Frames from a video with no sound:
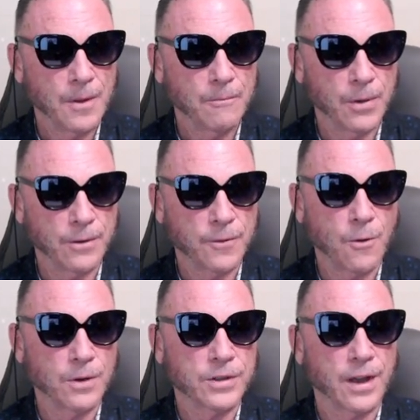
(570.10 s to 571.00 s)
But of
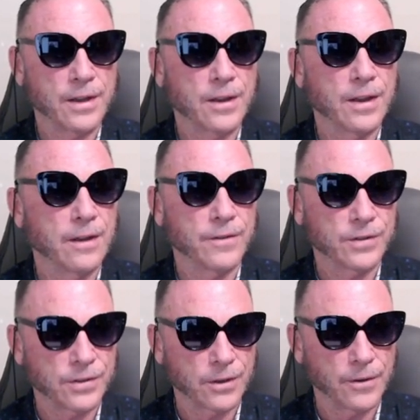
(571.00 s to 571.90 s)
course, I could give a
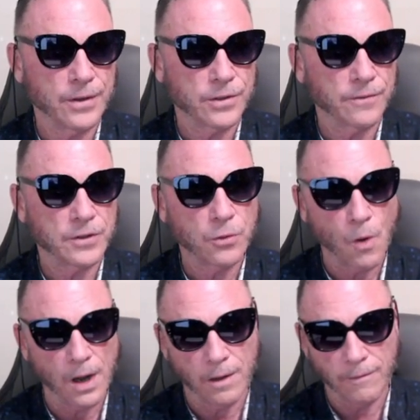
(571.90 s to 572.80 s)
series of
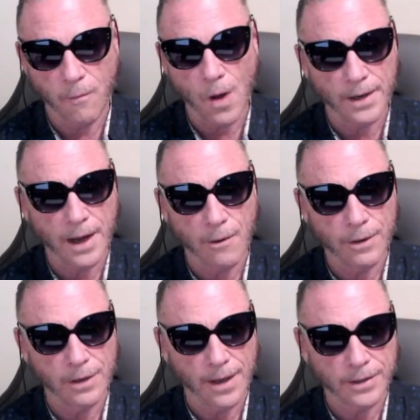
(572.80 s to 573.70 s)
12
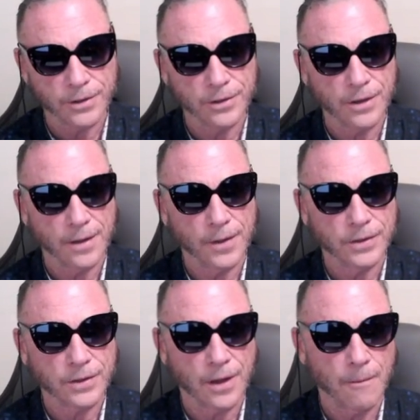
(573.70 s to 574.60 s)
one-hour lectures on this
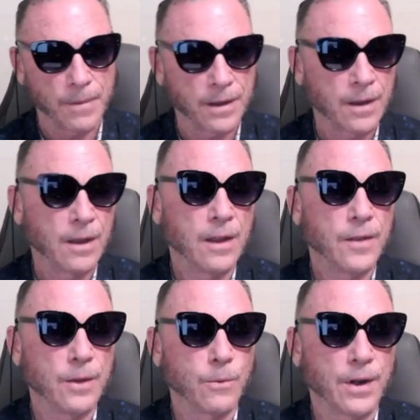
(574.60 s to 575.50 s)
topic
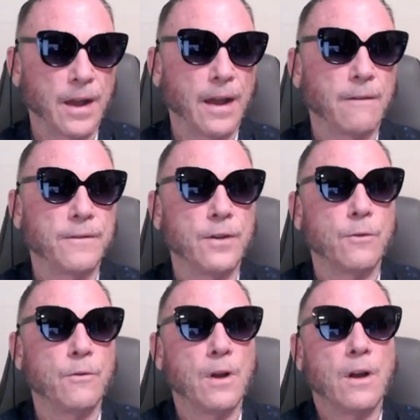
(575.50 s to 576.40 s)
that would have
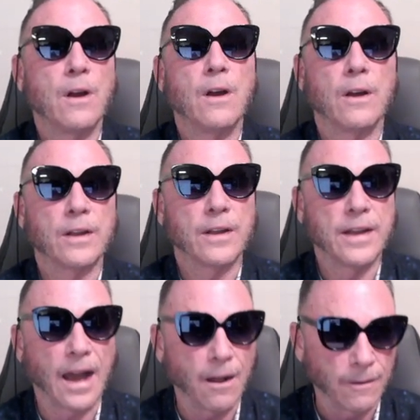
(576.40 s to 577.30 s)
you
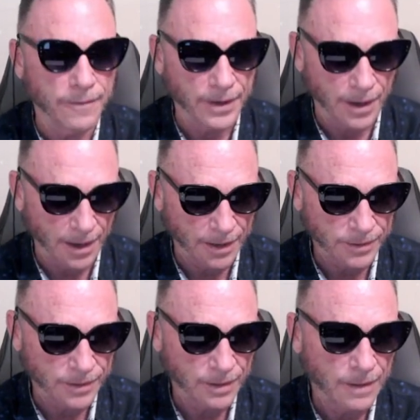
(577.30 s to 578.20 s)

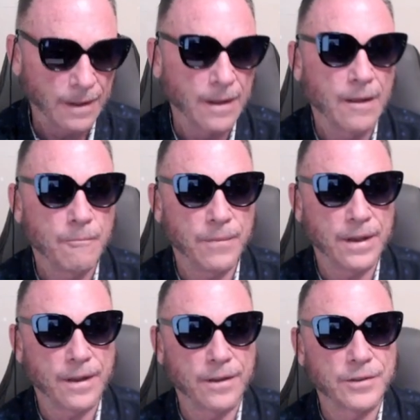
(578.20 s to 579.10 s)
galvanized.
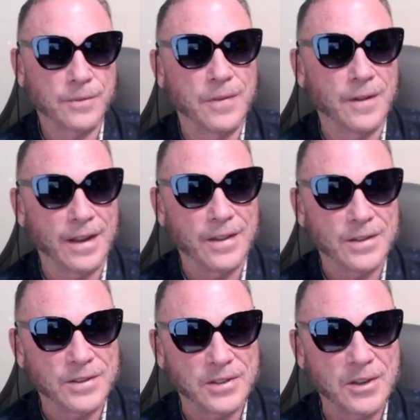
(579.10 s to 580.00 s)
Because by the
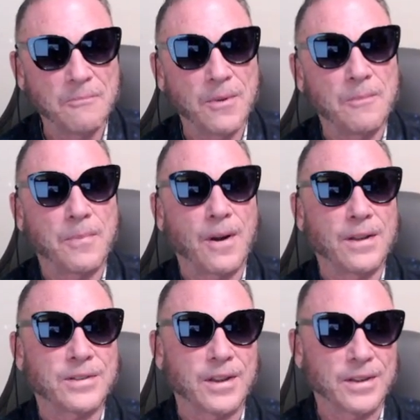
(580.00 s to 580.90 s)
simple
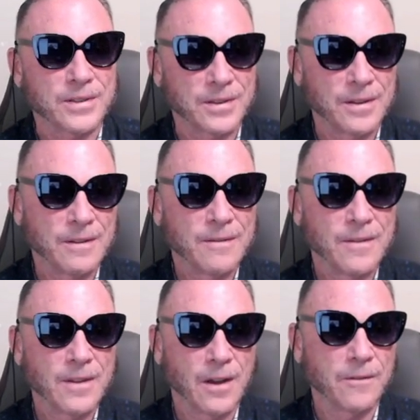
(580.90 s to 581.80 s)
process
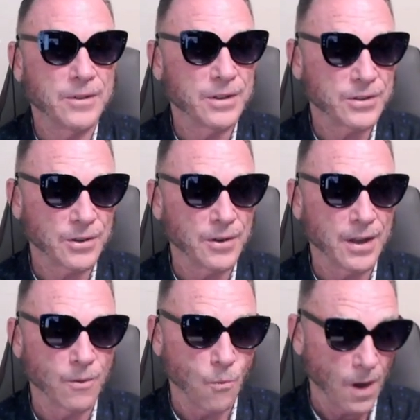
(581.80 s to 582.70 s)
of
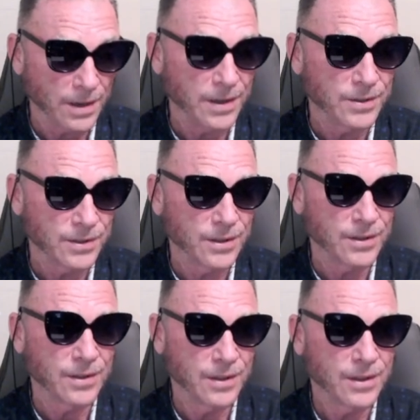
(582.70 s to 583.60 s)
discerning what is
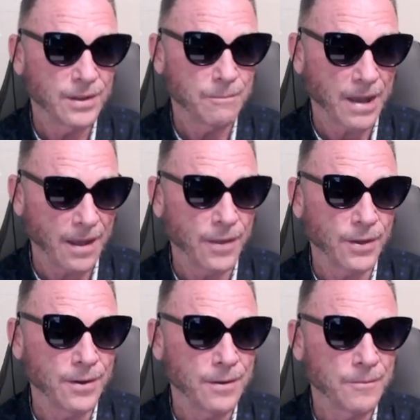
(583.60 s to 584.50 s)
a
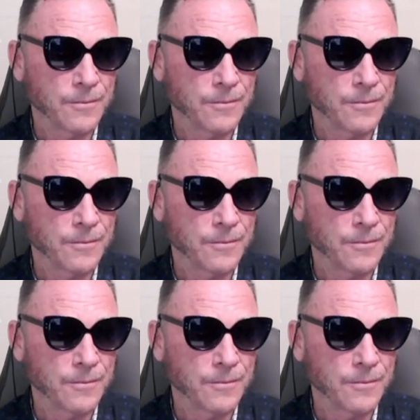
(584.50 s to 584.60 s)
panther